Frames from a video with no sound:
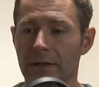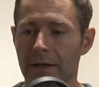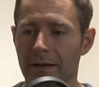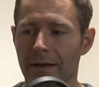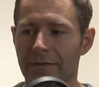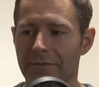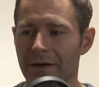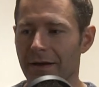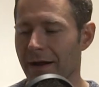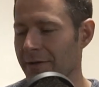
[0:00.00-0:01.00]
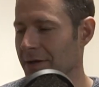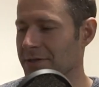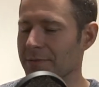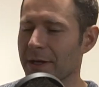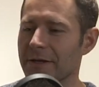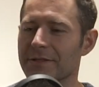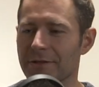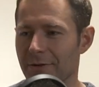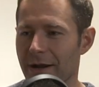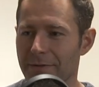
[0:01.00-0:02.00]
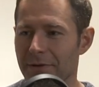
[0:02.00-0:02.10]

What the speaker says: And it's on my Instagram.